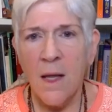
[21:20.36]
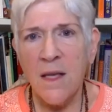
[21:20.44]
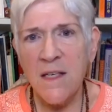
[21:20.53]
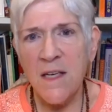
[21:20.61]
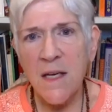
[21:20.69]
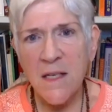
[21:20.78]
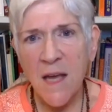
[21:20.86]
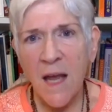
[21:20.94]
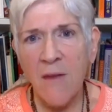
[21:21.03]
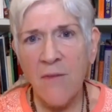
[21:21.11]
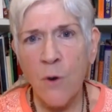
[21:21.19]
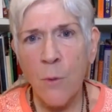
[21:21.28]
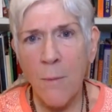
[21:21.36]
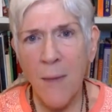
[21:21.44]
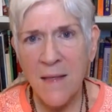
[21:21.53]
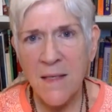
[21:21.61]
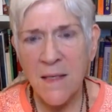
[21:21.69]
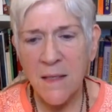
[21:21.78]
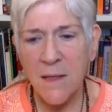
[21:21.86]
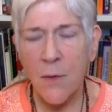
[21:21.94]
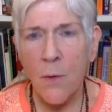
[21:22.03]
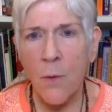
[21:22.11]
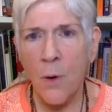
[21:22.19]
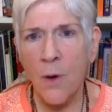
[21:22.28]
They tend to have
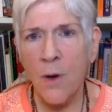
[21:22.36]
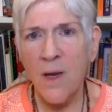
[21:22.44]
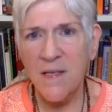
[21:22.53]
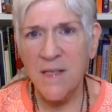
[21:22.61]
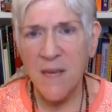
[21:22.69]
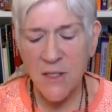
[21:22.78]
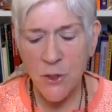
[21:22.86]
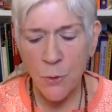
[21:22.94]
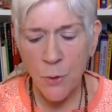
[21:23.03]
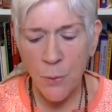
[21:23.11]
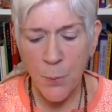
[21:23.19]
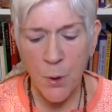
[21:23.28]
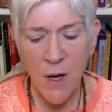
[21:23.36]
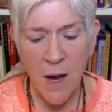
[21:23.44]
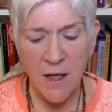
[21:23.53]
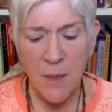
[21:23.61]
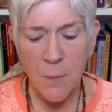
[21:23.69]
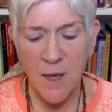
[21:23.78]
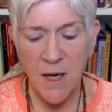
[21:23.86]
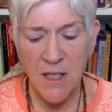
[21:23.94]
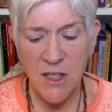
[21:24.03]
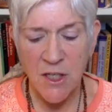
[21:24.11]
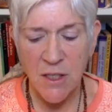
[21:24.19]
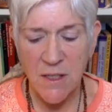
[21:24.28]
romantic or sexual
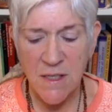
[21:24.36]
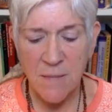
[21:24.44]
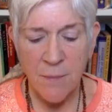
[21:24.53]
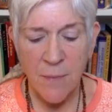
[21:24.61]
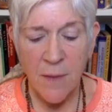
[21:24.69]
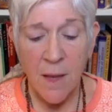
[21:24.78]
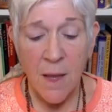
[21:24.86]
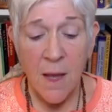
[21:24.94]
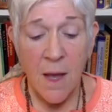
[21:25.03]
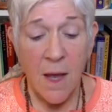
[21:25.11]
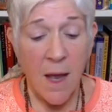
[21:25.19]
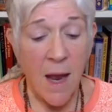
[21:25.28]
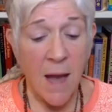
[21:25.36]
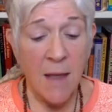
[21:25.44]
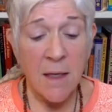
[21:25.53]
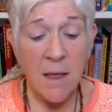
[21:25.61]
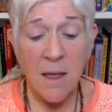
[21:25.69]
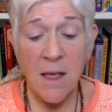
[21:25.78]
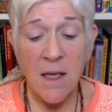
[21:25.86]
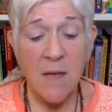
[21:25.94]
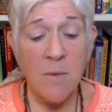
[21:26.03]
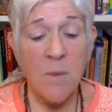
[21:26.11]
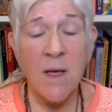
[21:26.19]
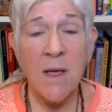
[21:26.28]
preoccupations, and they
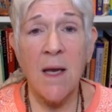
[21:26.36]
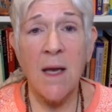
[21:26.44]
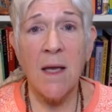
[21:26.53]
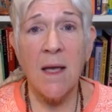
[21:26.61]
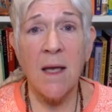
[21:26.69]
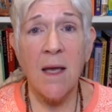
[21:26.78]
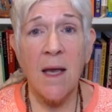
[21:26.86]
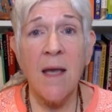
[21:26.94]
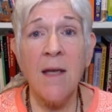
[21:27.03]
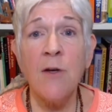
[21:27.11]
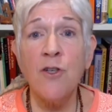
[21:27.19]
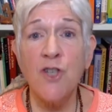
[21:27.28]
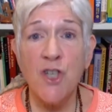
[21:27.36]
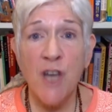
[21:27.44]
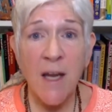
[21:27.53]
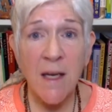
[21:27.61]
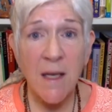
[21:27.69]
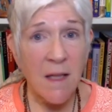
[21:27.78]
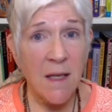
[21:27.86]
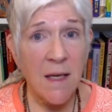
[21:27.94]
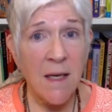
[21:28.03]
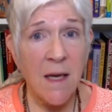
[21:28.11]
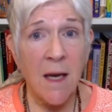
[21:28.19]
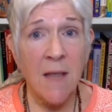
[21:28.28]
can be
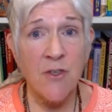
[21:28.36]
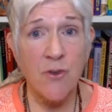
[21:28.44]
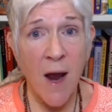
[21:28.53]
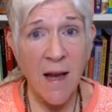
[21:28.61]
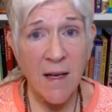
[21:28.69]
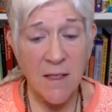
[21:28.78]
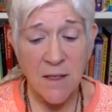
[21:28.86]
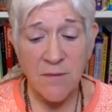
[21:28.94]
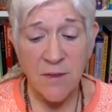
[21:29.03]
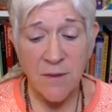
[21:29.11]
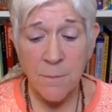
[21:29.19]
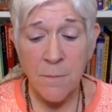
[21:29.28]
energetically attractive